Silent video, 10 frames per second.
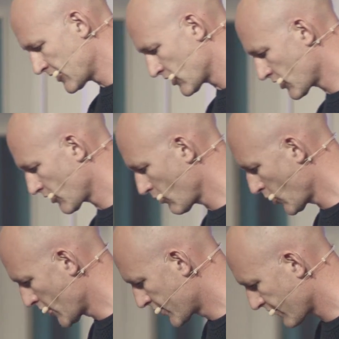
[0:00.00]
listen to the
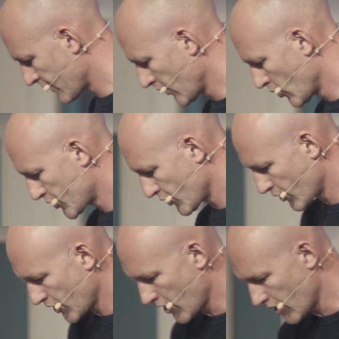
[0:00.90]
words of the Lord your
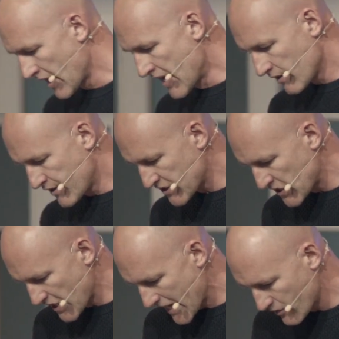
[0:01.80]
God. This
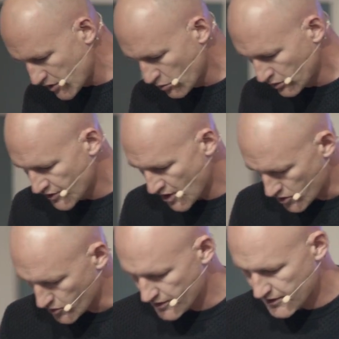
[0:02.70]
is how you will
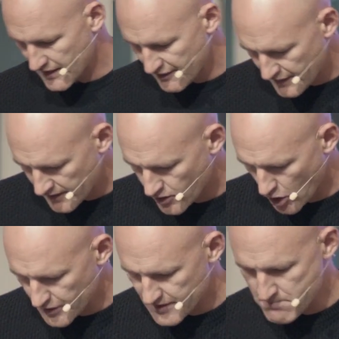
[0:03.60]
know that the living
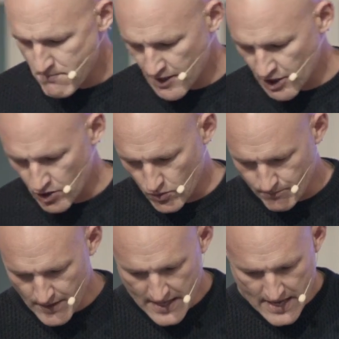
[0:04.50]
God is among you,
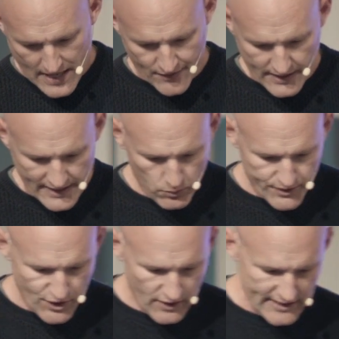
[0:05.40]
and that he will
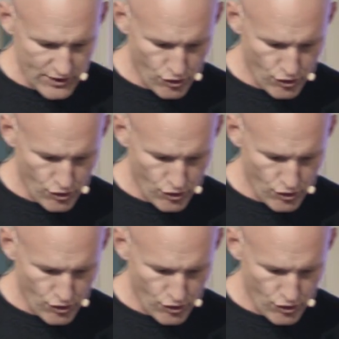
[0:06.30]
certainly